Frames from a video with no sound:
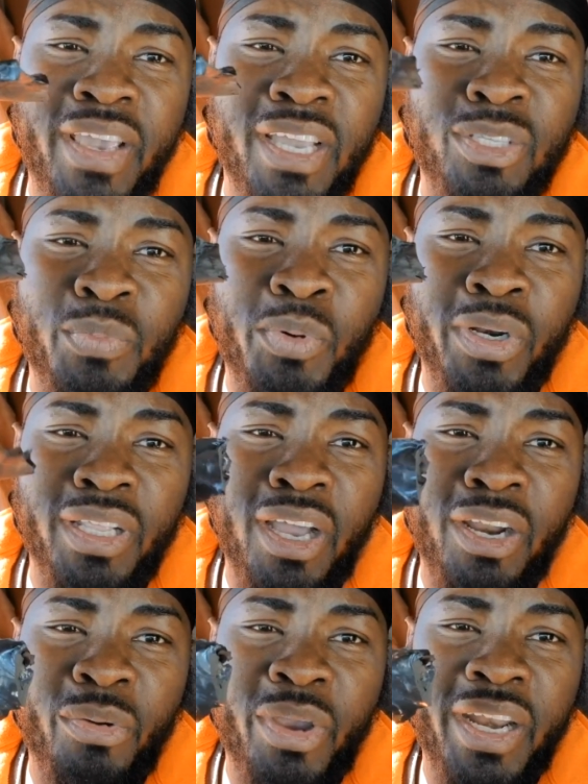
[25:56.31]
get to put it
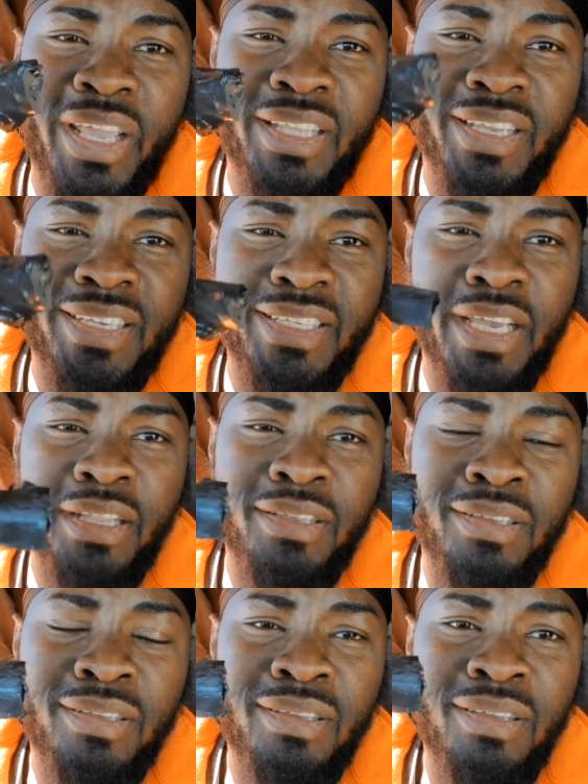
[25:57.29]
on the radiators yet.
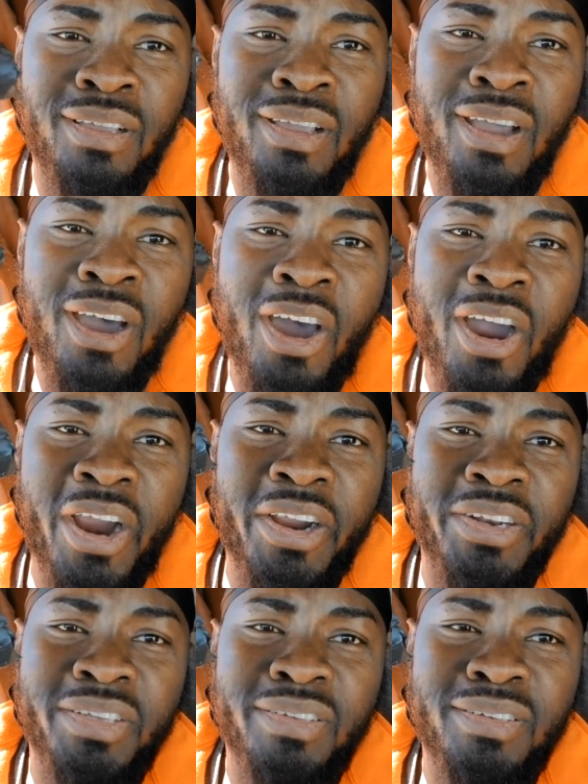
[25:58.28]

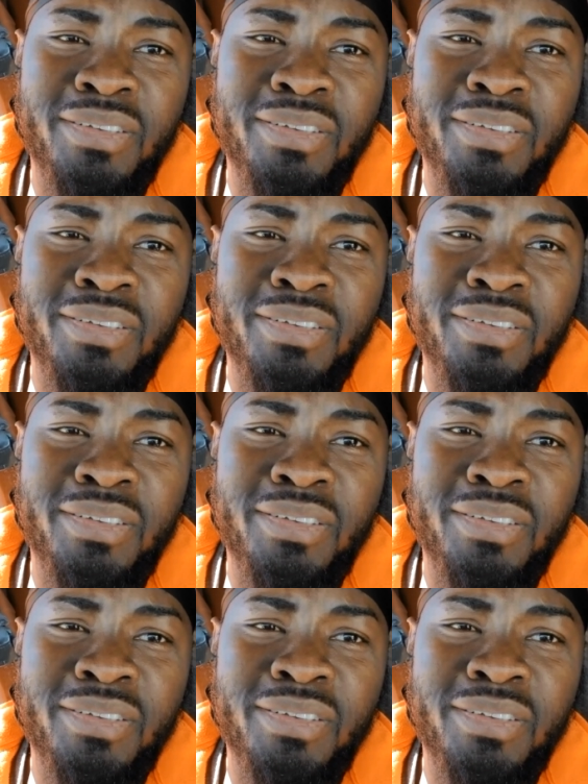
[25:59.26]
Hard.